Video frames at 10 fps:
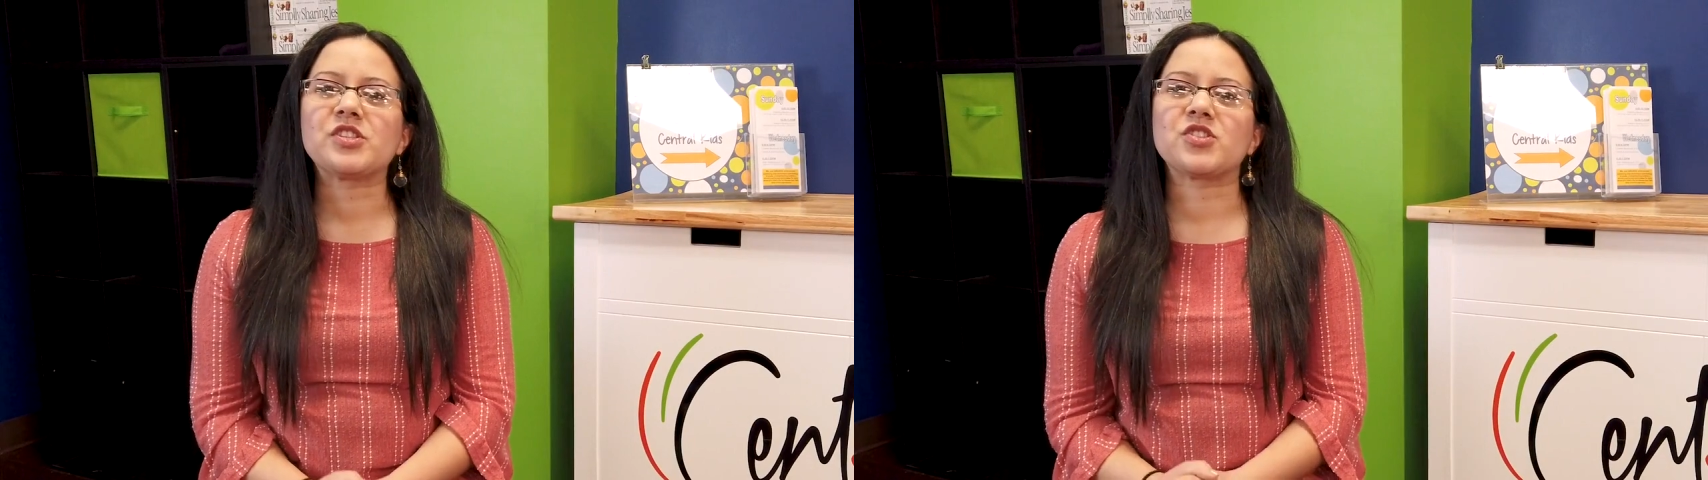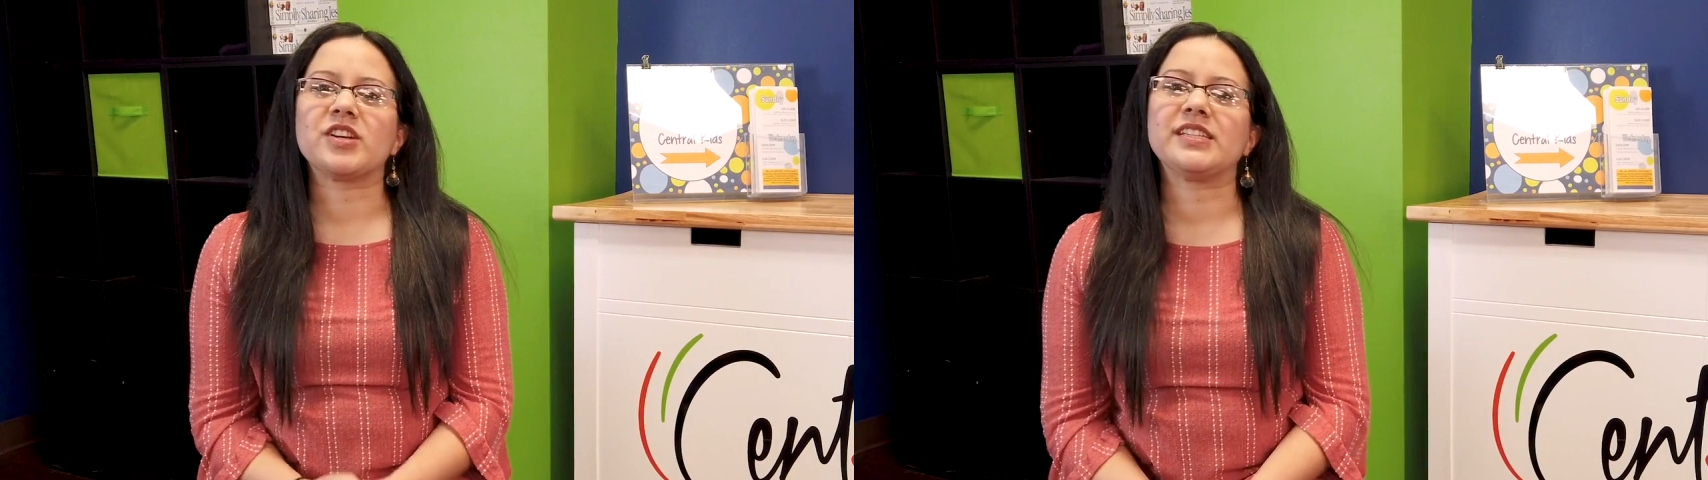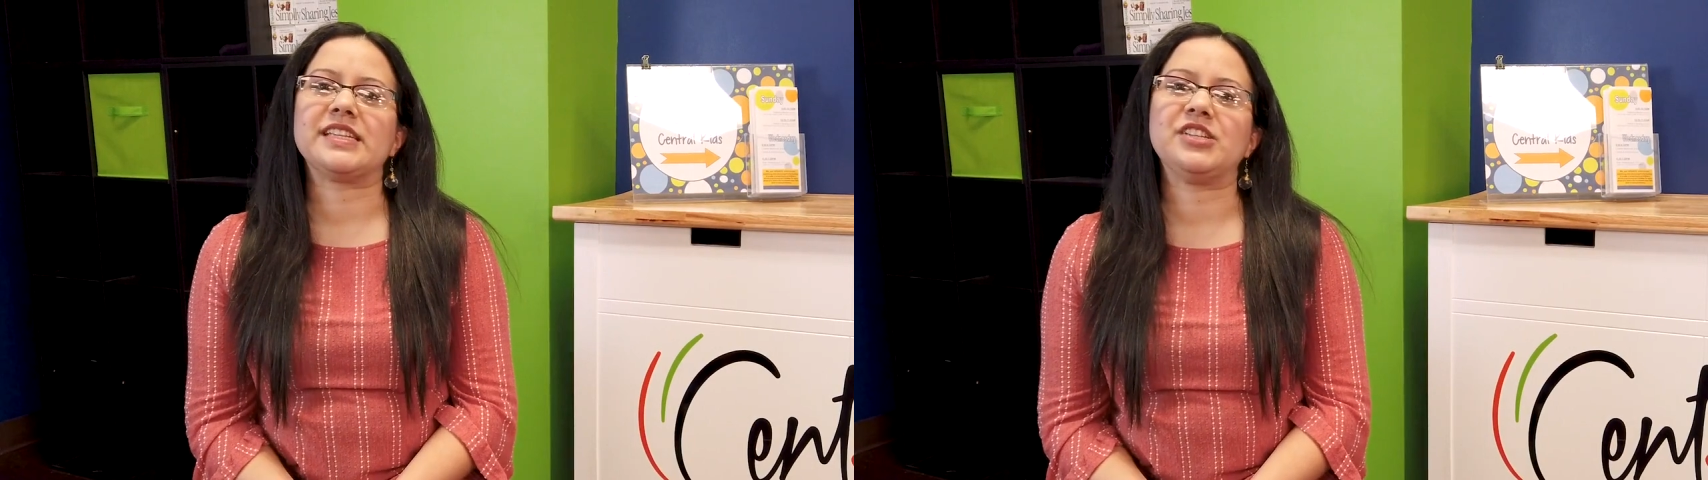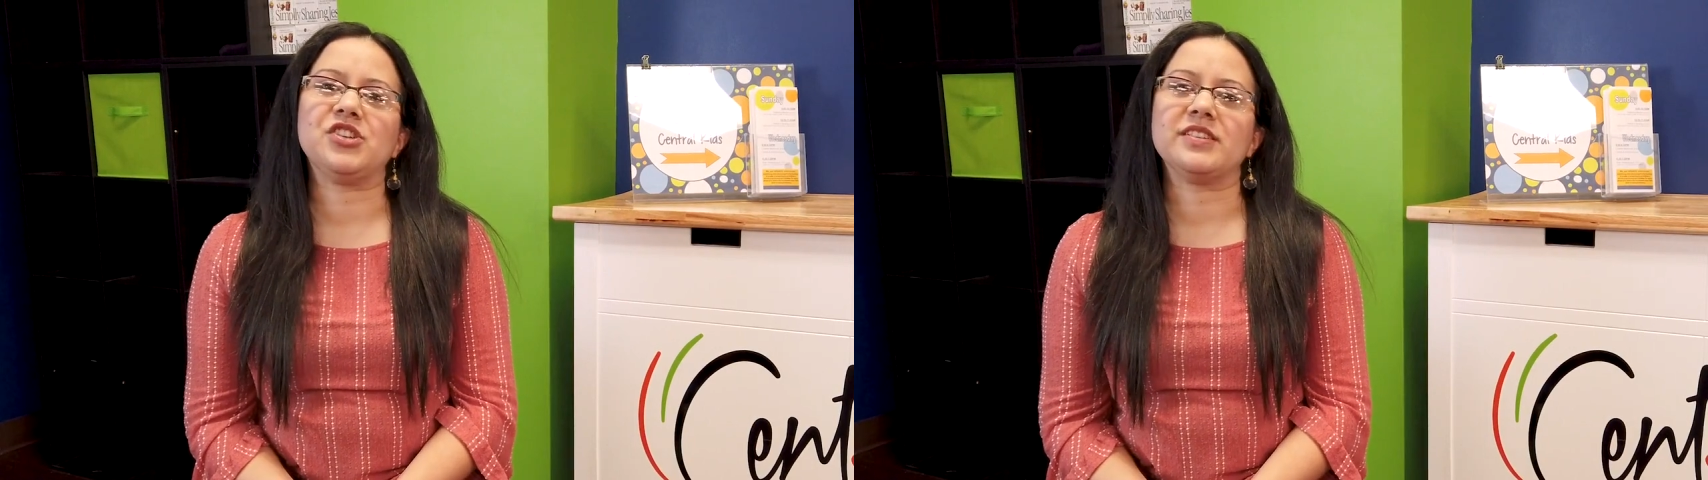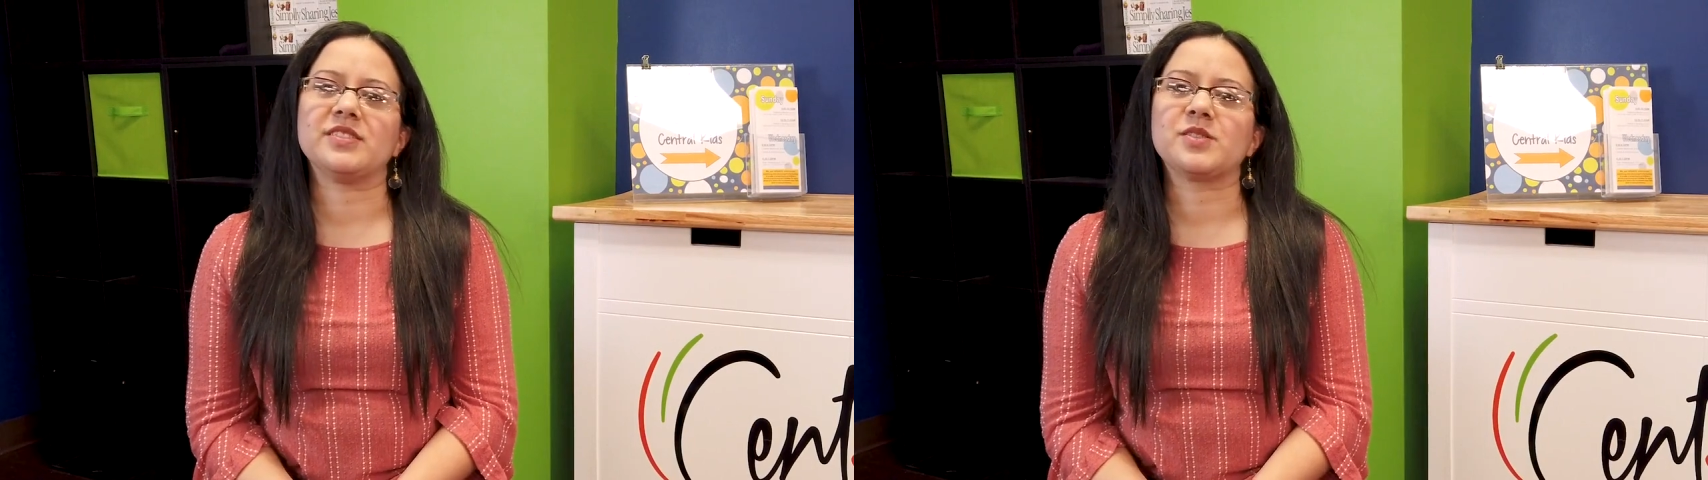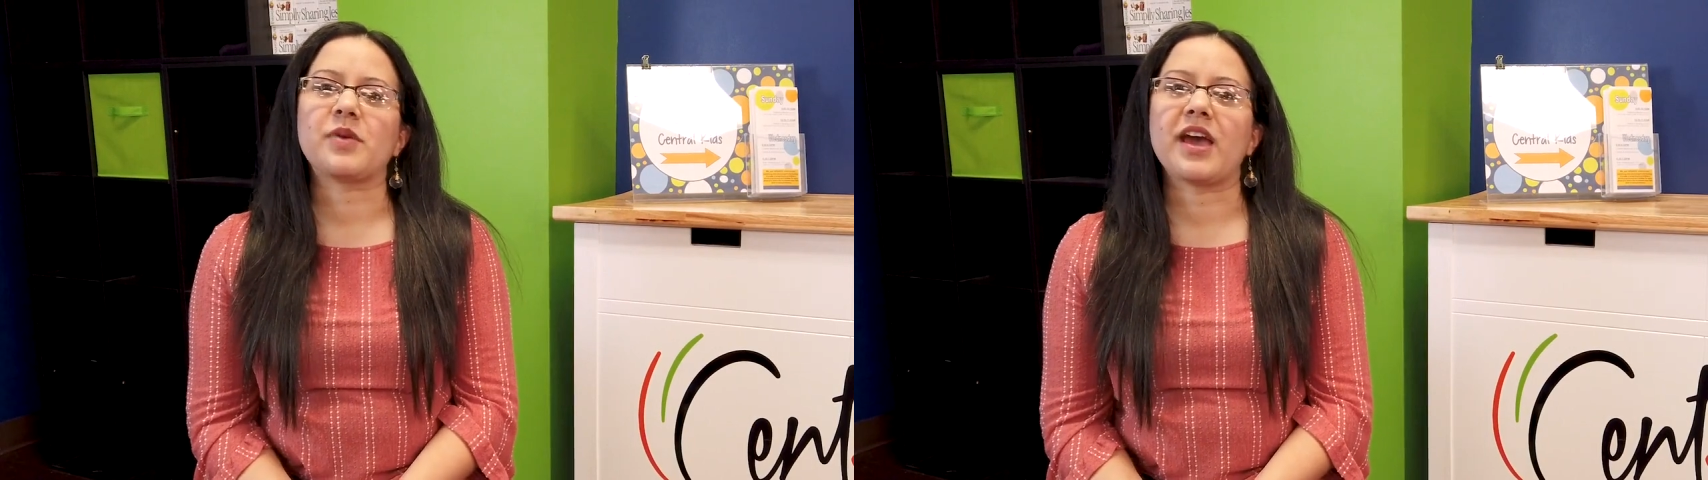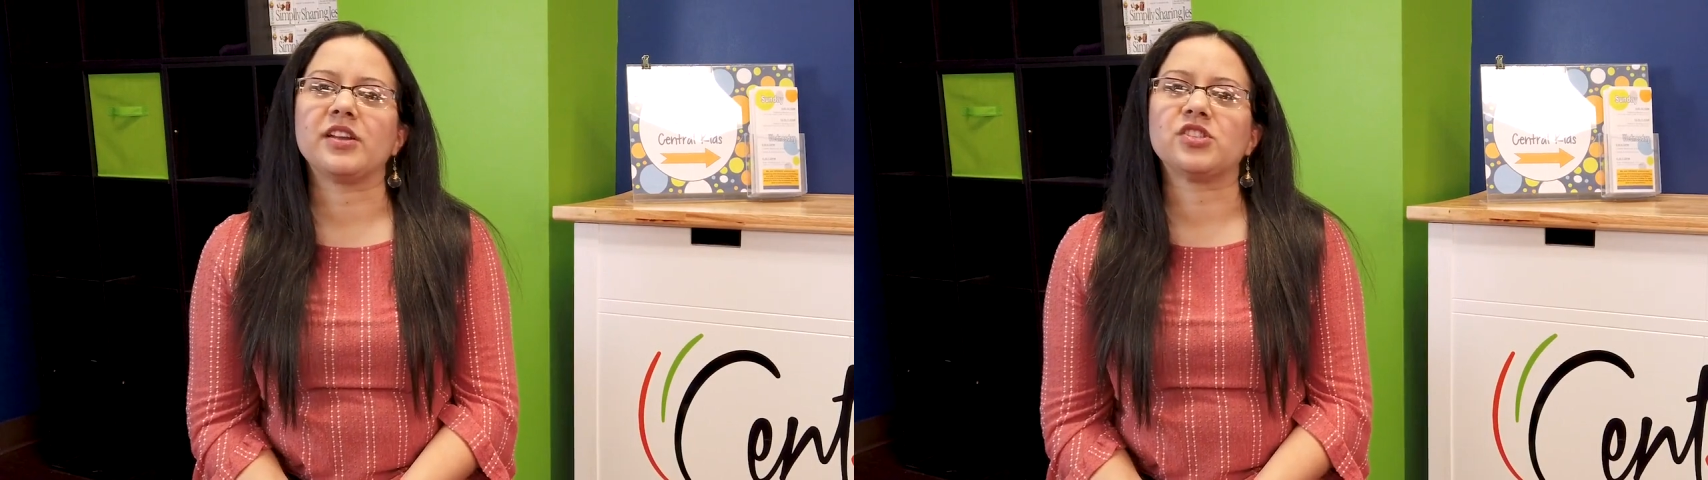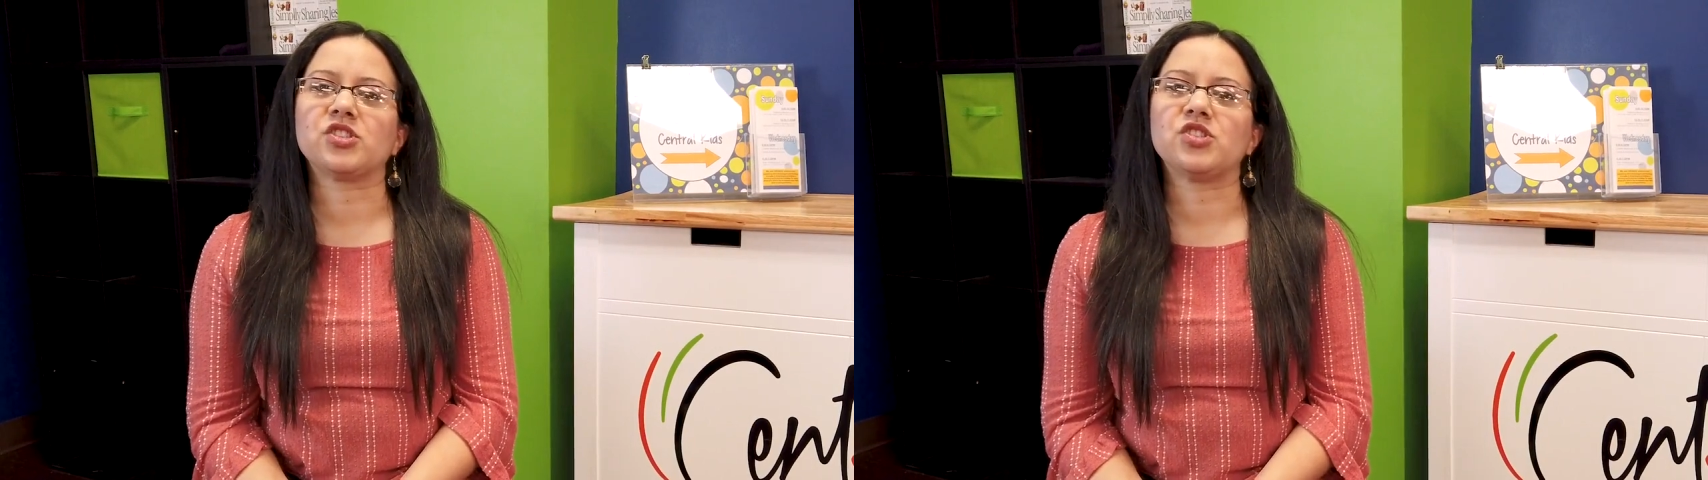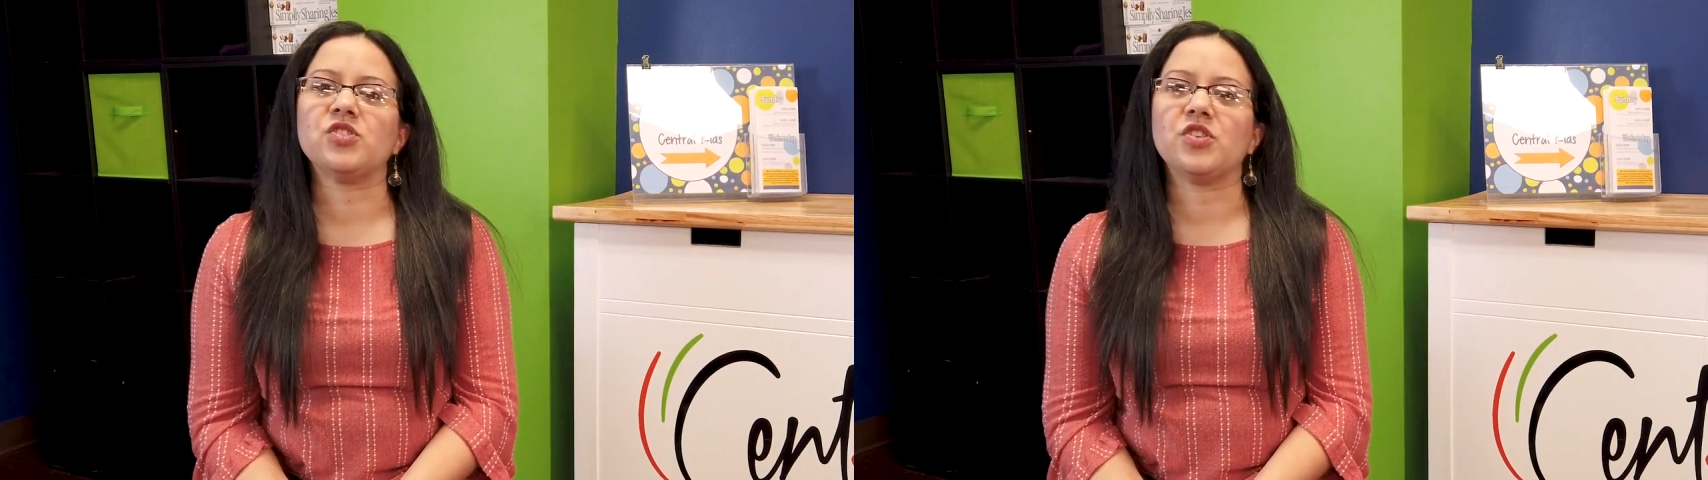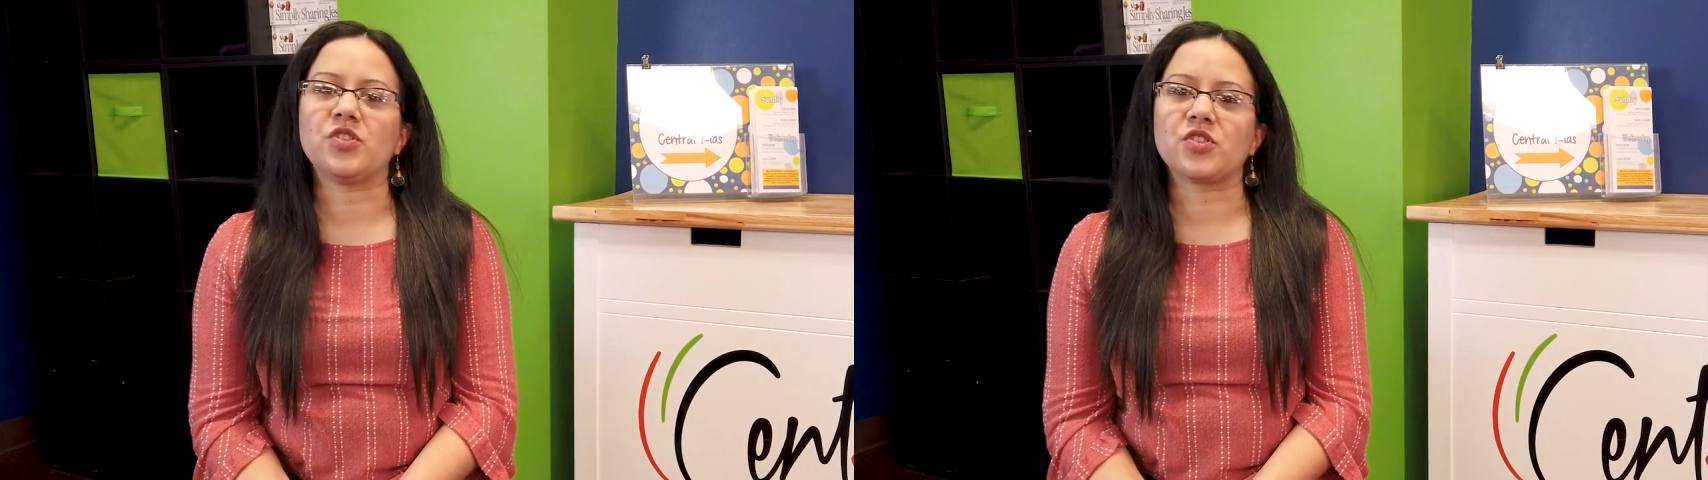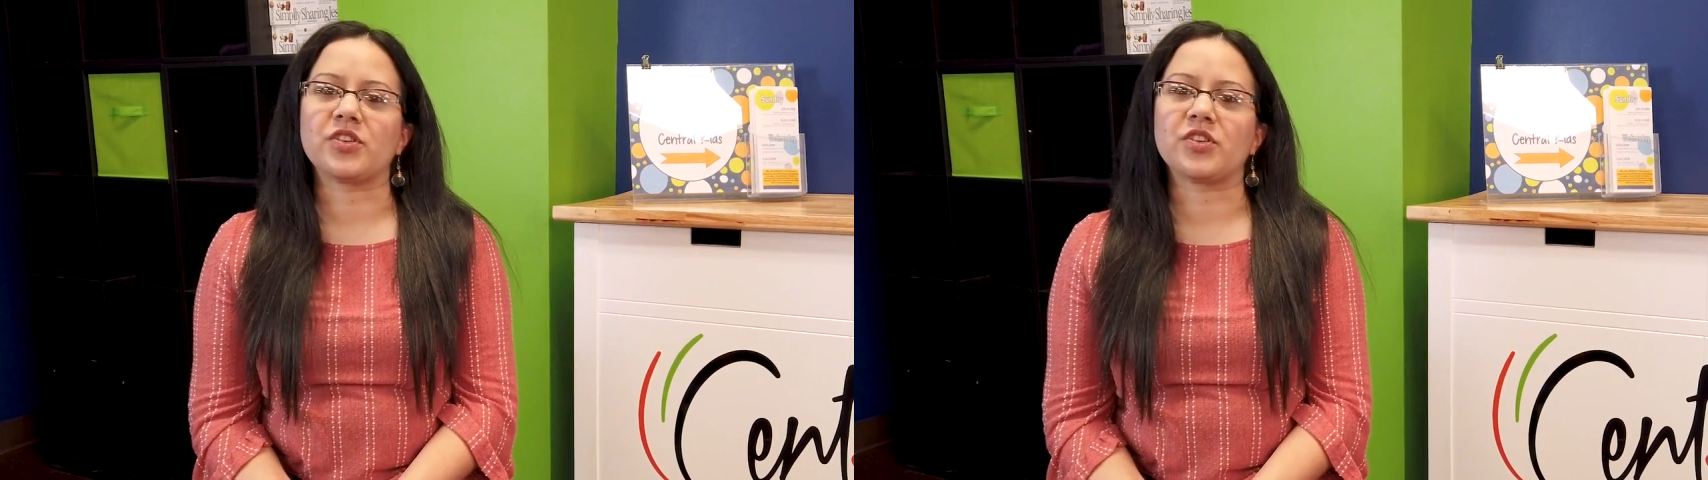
we started teaching Spanish to the